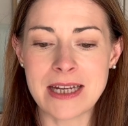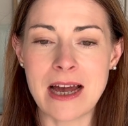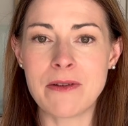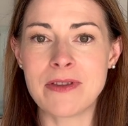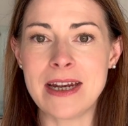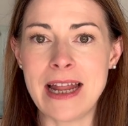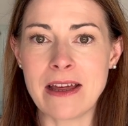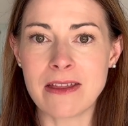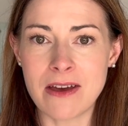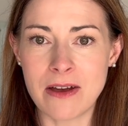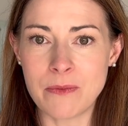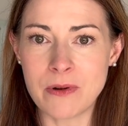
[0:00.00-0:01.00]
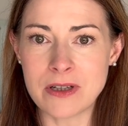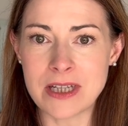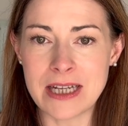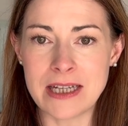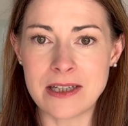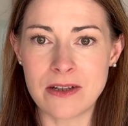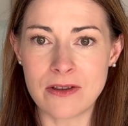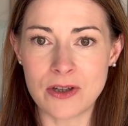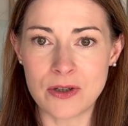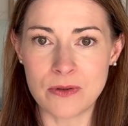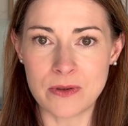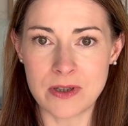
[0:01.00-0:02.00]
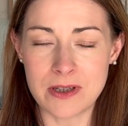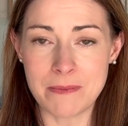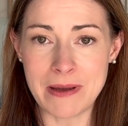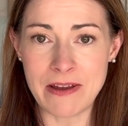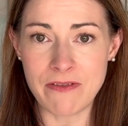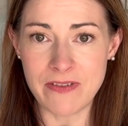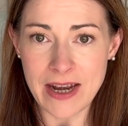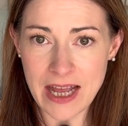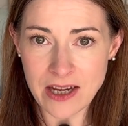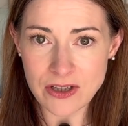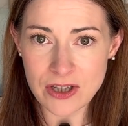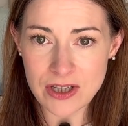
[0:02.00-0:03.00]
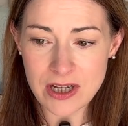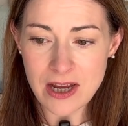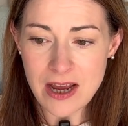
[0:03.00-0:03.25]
out the length that I wanted the shorts to be finished,